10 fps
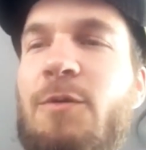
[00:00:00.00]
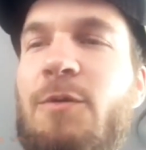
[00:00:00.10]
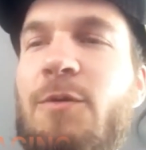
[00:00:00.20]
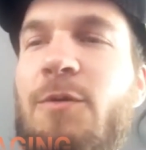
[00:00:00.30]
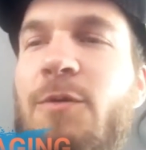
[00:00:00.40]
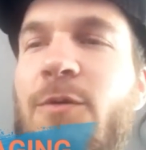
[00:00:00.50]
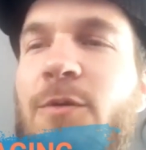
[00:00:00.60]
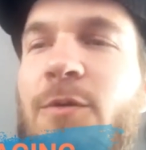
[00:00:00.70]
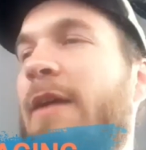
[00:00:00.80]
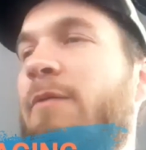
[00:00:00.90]
So like
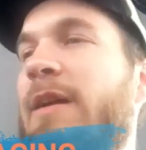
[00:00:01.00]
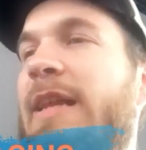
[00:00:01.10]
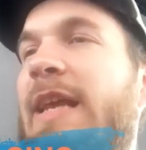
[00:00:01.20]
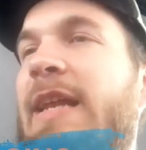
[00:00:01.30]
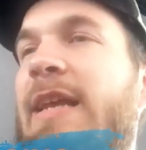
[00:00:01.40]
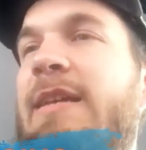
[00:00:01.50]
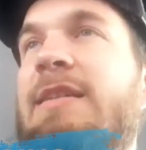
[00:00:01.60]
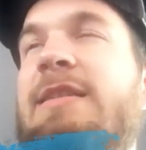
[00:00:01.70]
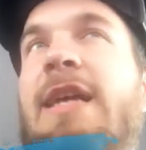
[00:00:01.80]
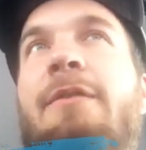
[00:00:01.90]
really getting into
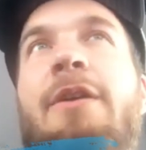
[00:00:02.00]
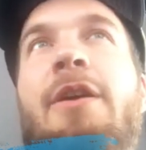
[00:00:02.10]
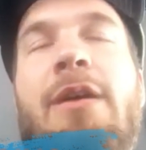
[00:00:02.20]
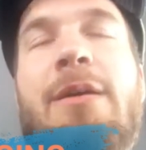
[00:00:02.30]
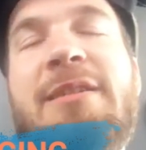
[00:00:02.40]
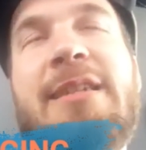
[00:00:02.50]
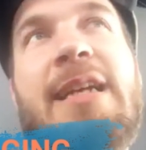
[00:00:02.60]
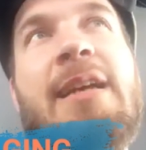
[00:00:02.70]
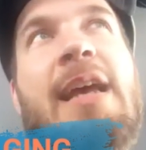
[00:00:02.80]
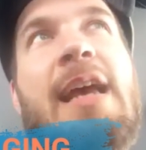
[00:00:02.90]
stereo imaging,